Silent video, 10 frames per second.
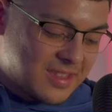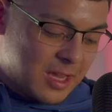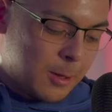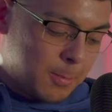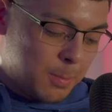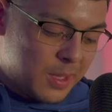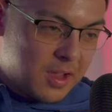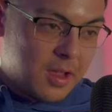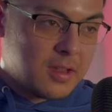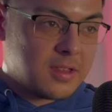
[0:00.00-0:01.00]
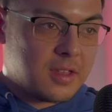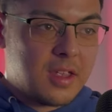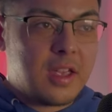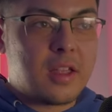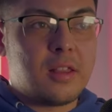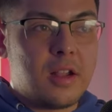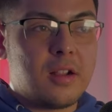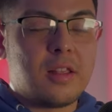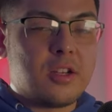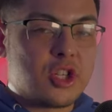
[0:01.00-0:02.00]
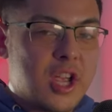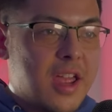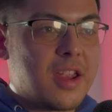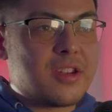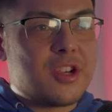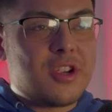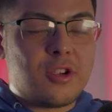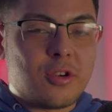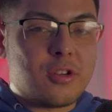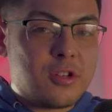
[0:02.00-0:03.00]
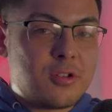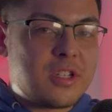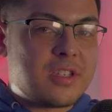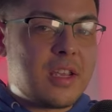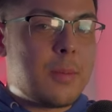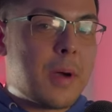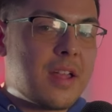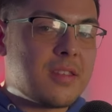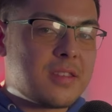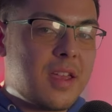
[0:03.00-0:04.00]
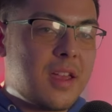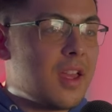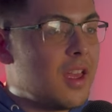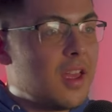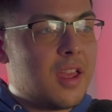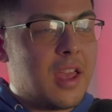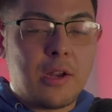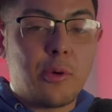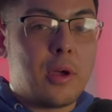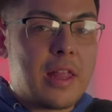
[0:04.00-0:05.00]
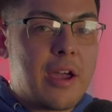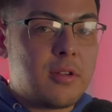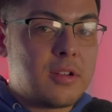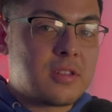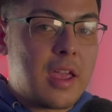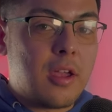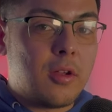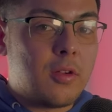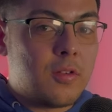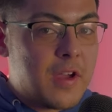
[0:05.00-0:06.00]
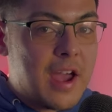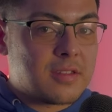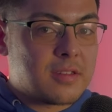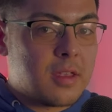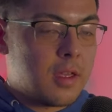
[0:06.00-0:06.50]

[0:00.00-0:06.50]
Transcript: tip because it can literally change your UGC mindset and it will allow you to scale fast.